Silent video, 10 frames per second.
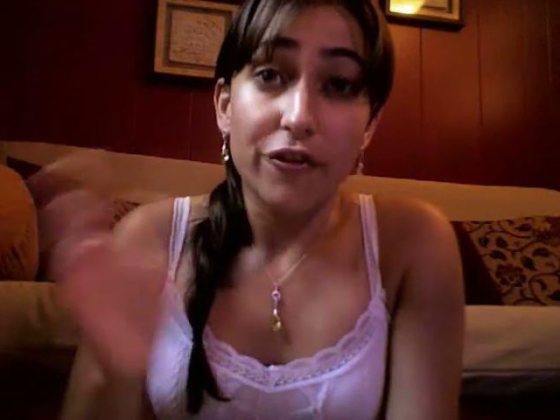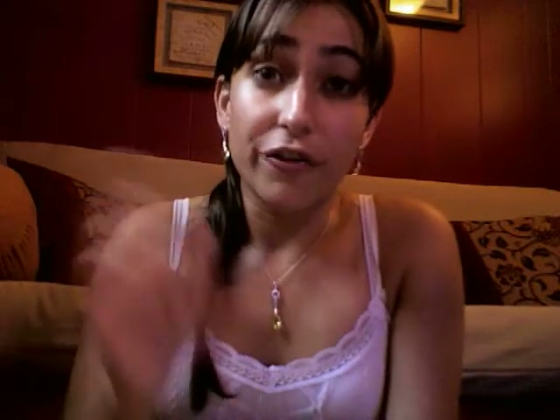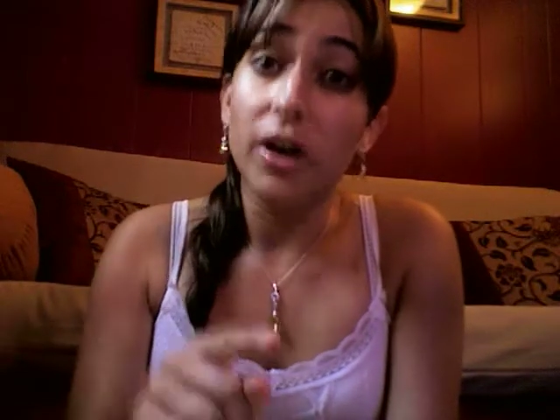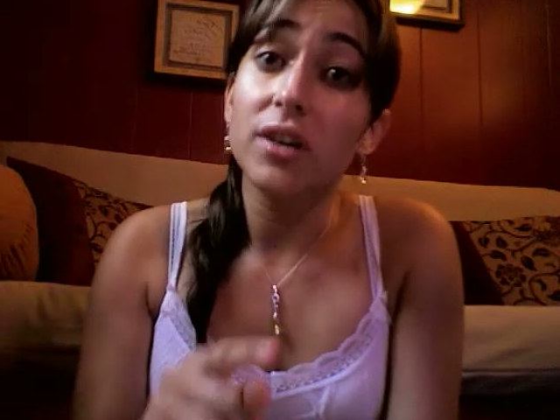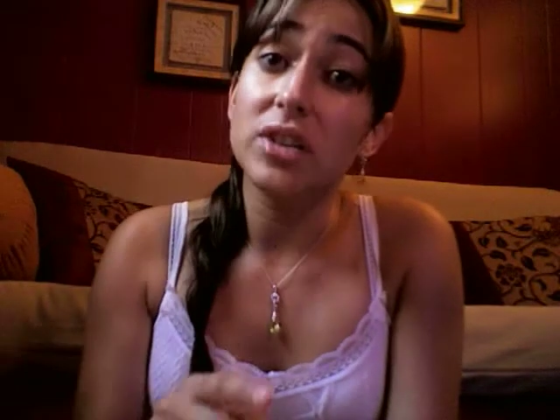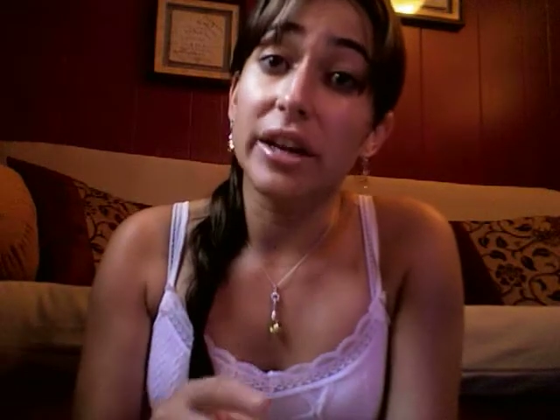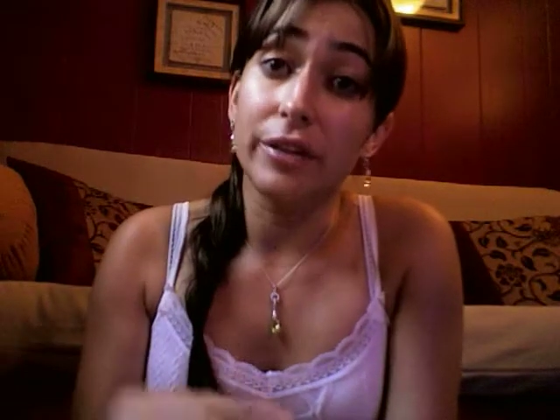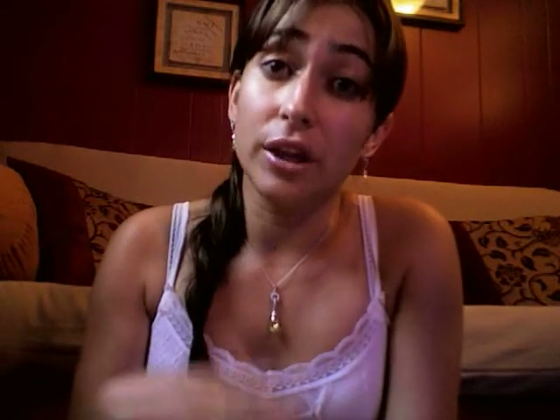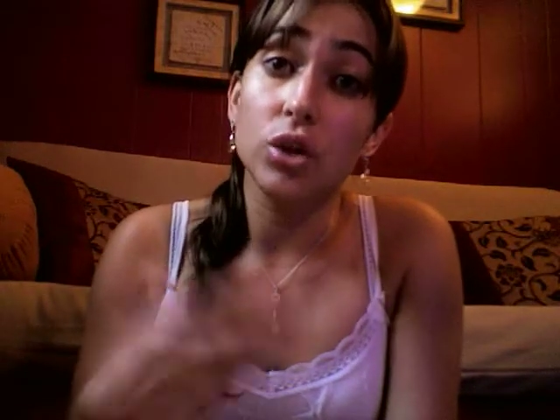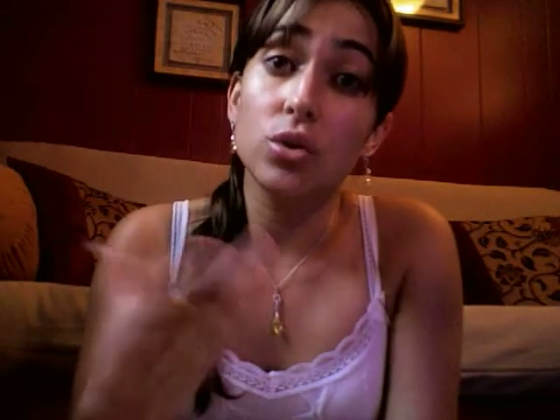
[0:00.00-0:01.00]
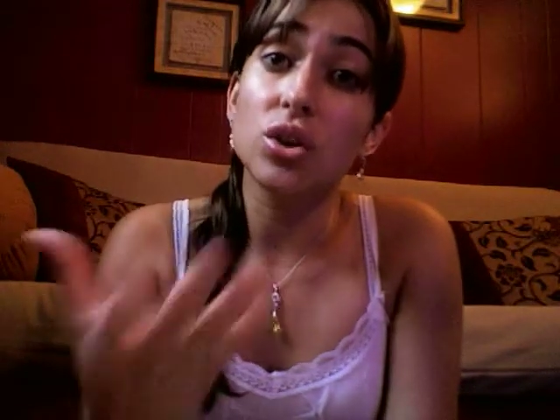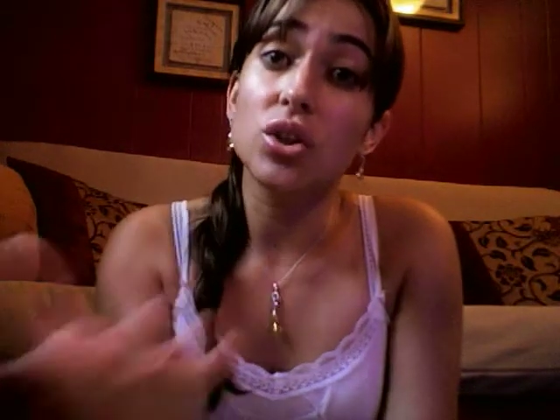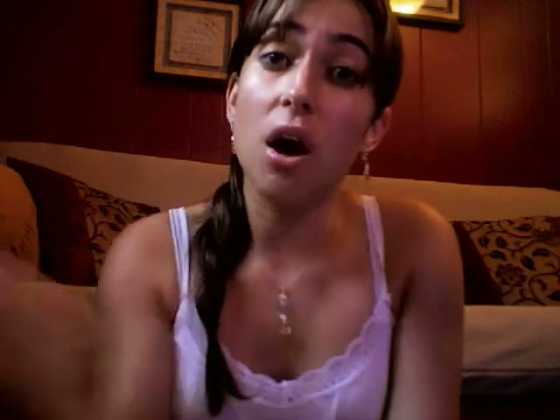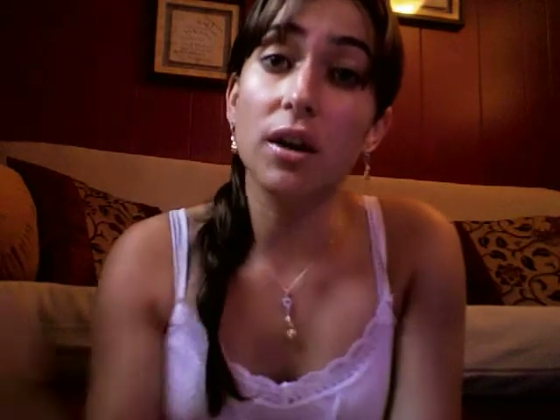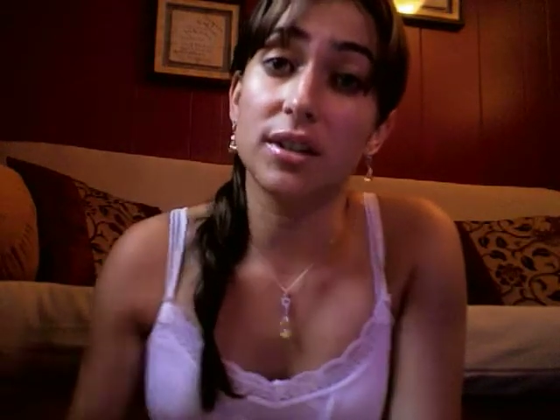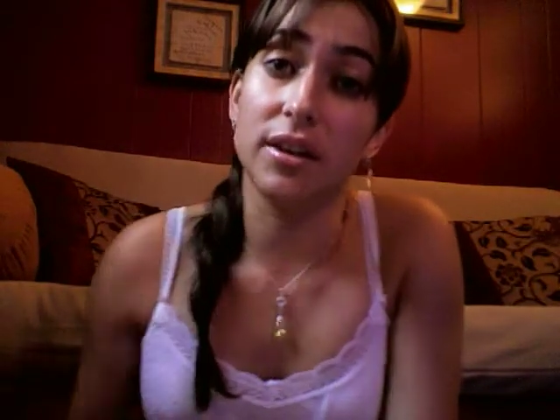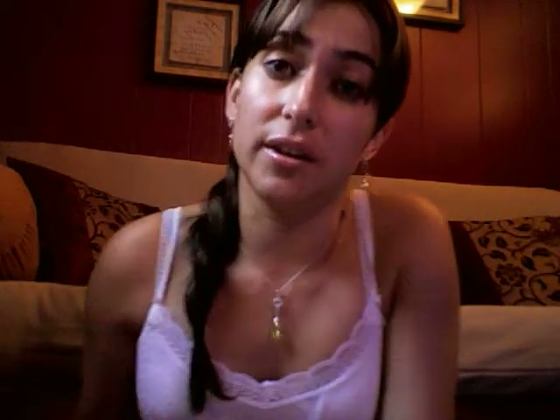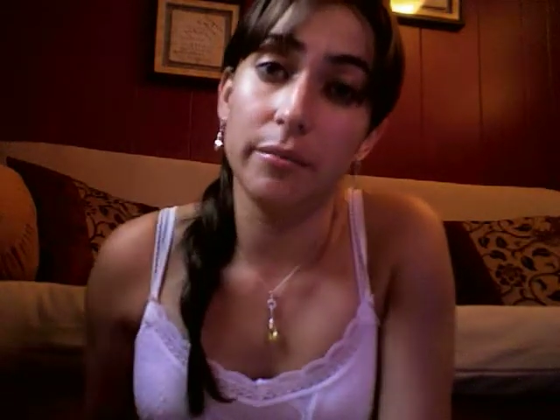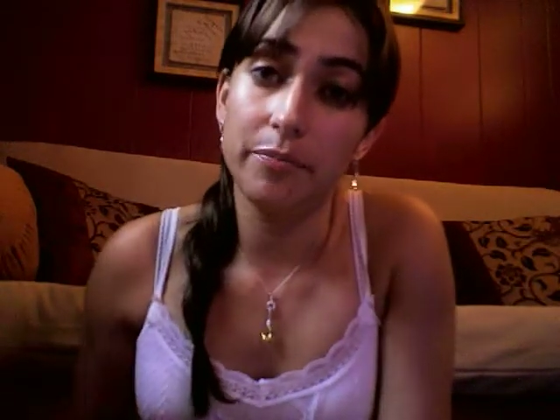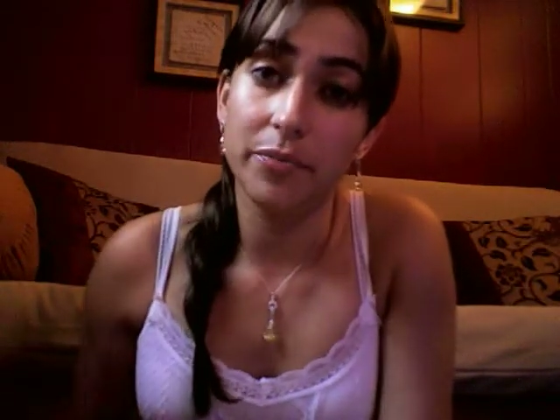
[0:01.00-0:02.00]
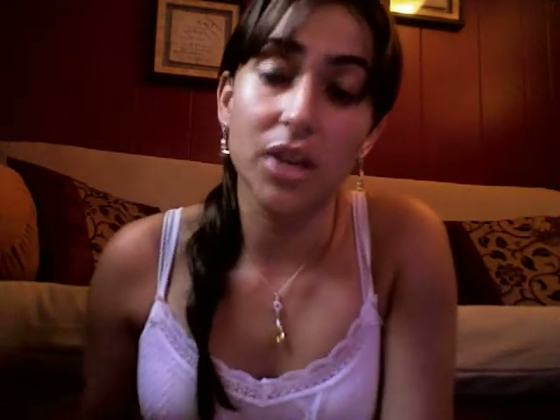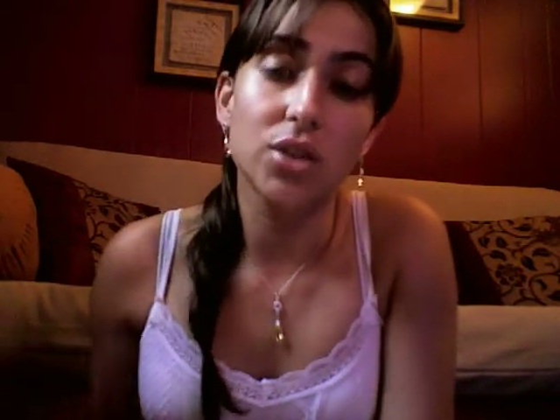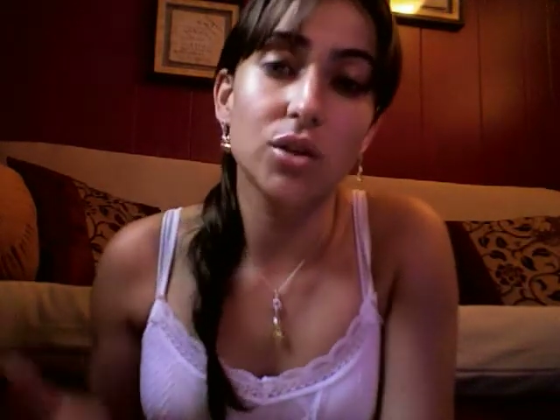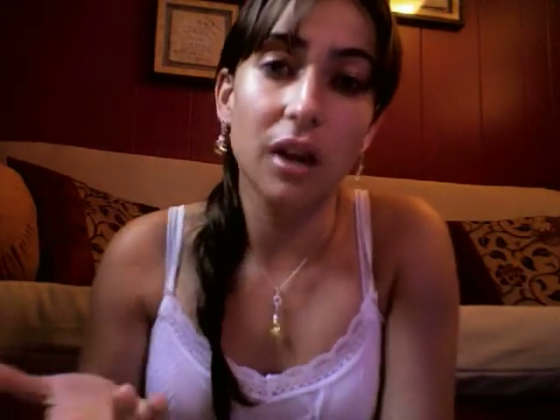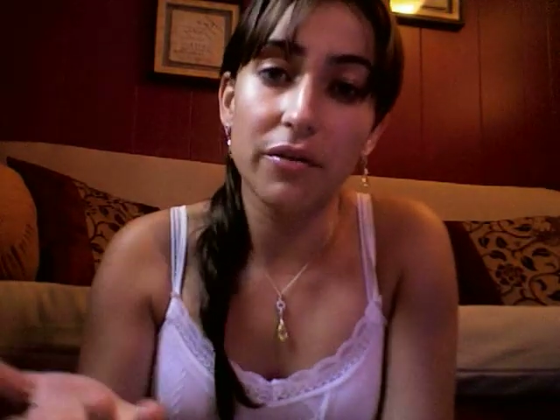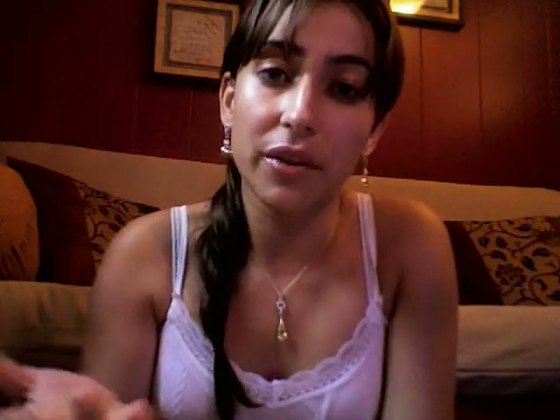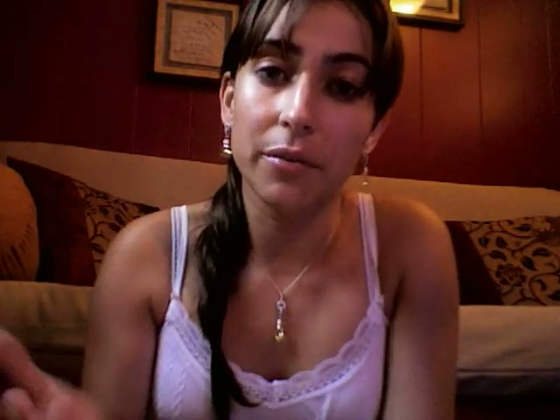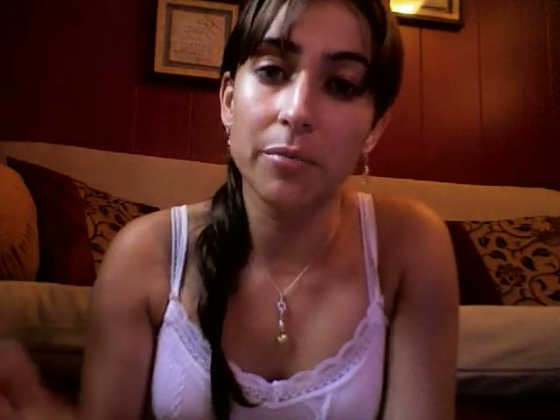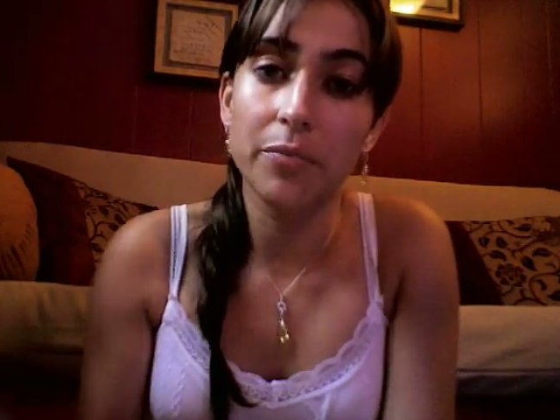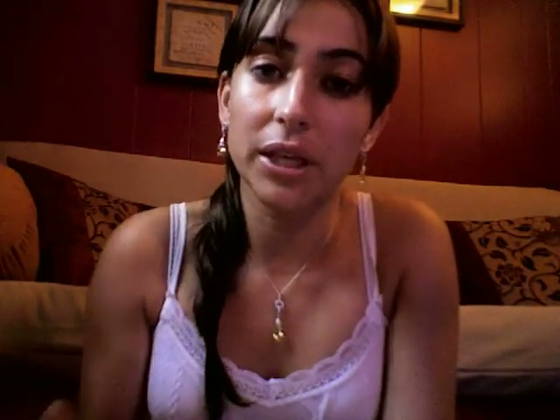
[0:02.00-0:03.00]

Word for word: First, I think you should talk to him because you love him,